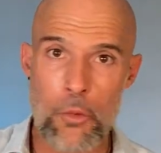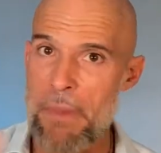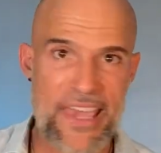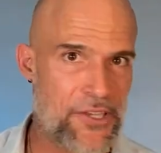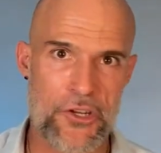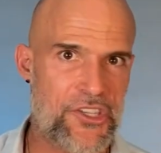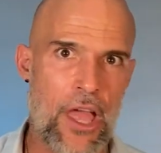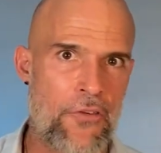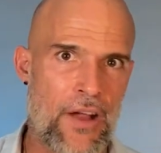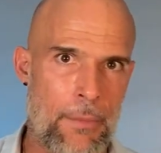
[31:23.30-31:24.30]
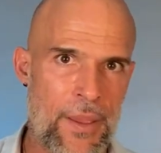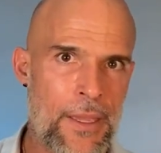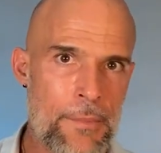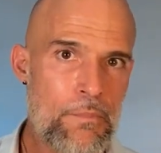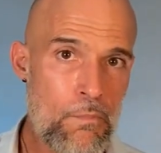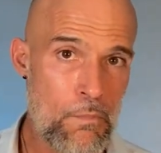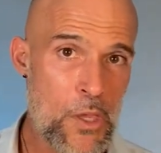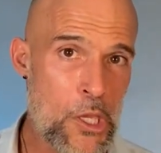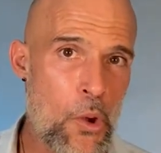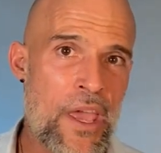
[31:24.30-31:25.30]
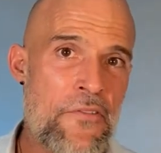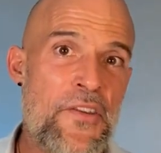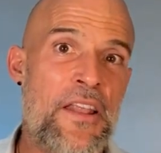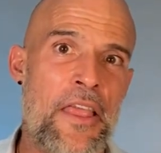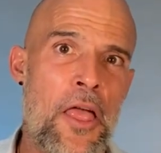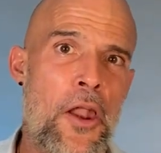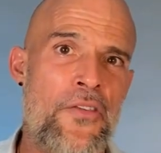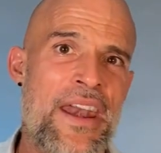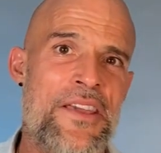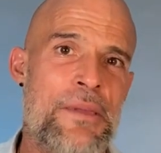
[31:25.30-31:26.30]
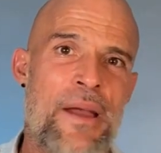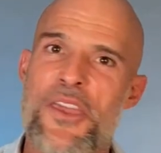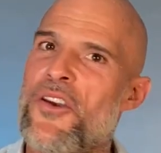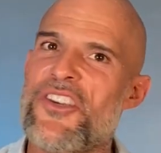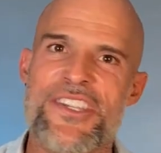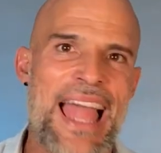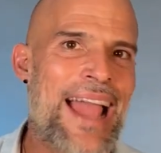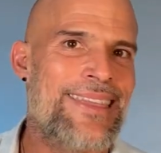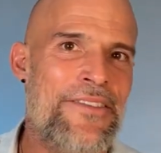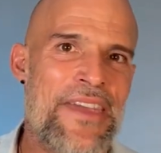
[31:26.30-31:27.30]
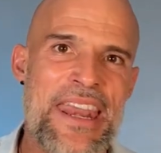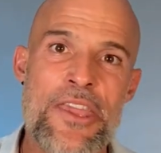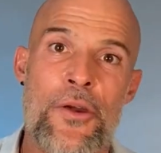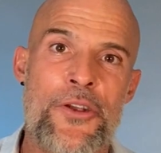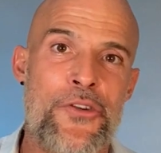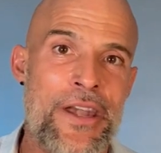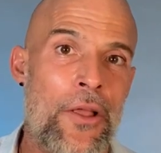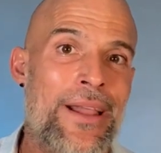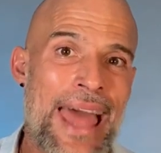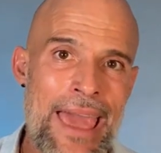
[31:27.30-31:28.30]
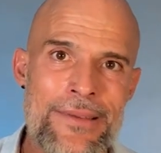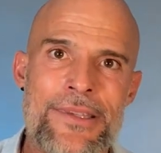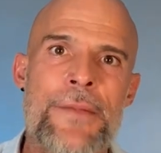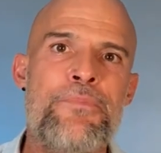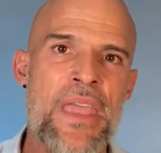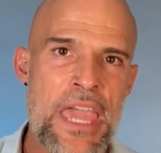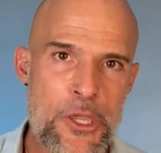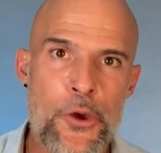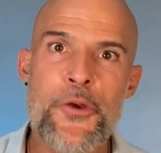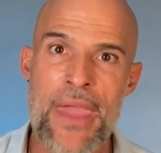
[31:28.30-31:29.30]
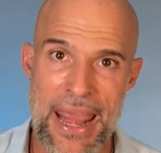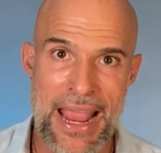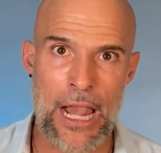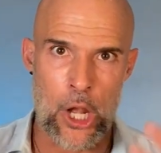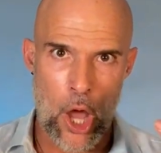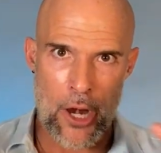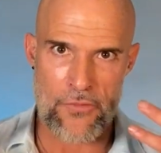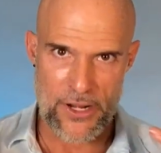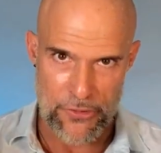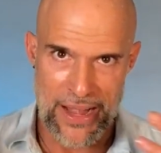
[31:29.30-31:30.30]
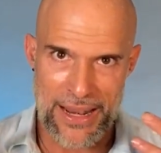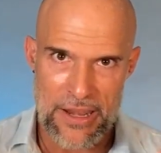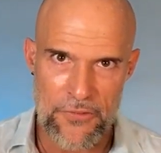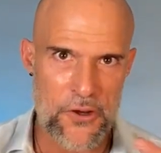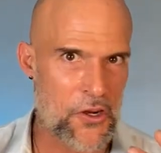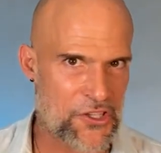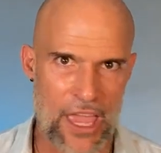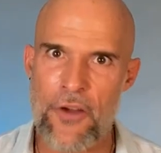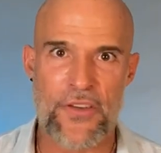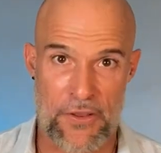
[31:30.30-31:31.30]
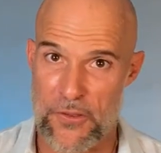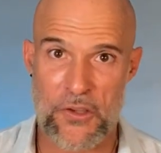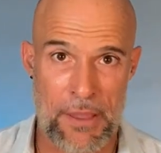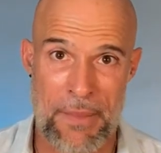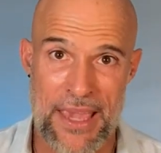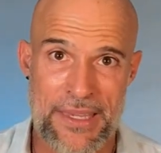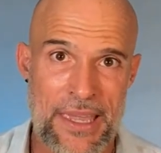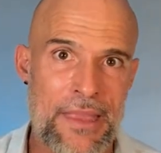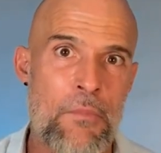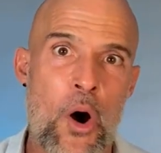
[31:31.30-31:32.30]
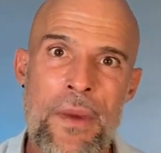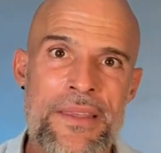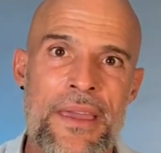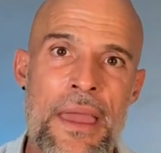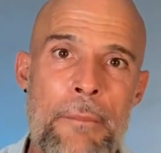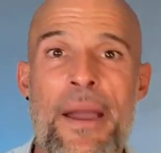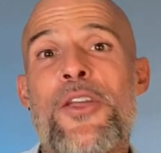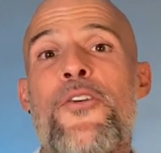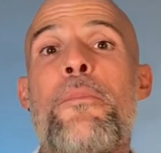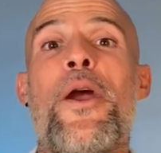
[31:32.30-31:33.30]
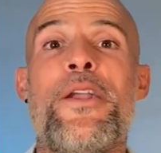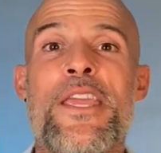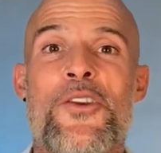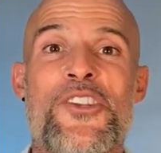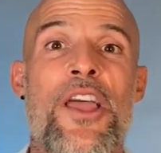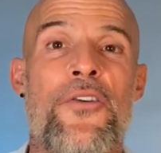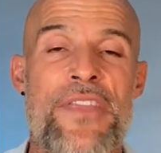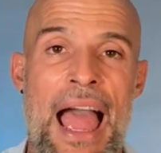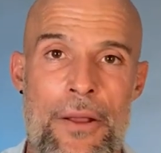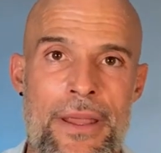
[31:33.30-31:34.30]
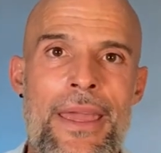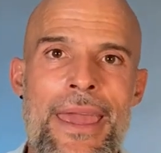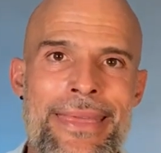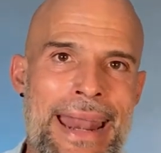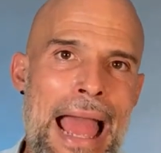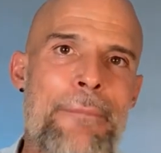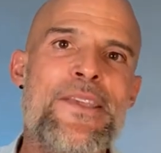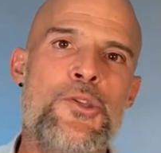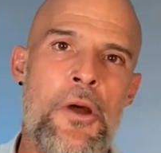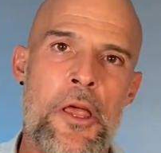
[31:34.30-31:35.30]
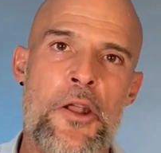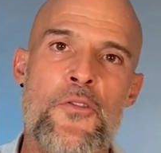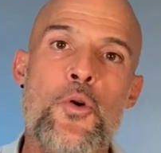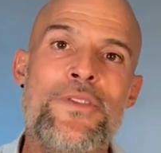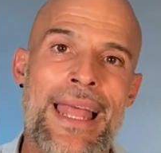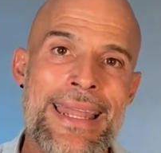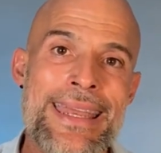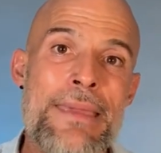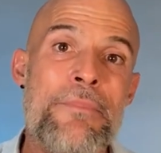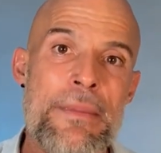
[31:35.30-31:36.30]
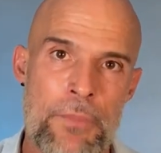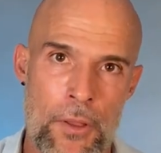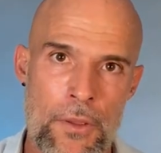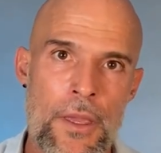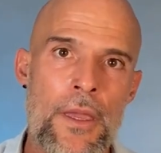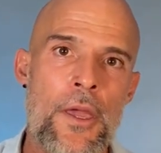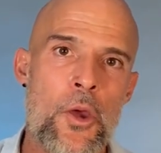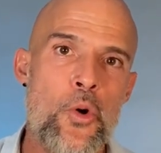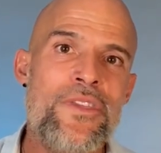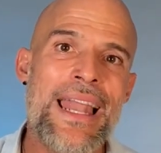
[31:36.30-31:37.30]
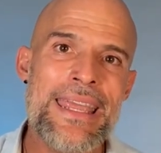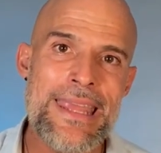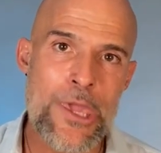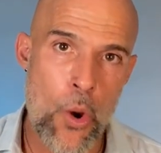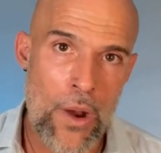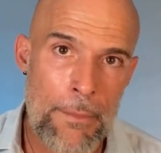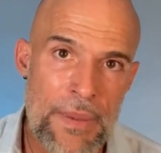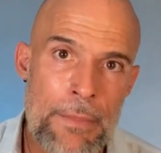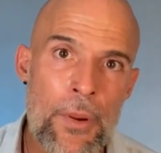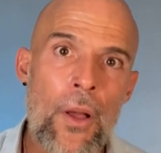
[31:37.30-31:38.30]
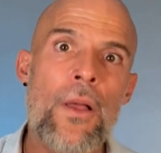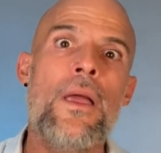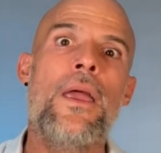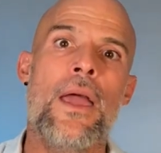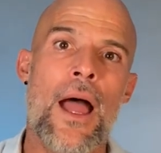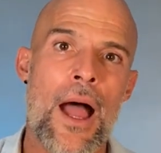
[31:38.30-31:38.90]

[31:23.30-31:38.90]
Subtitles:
you mess yourself up. You can feel a lot of energy, but you're just activating your adrenal glands. You're creating a lot of adrenaline for yourself. It feels amazing in the moment, but you're burning yourself down. That happens to a lot of Kundalini people, Kundalini yoga people,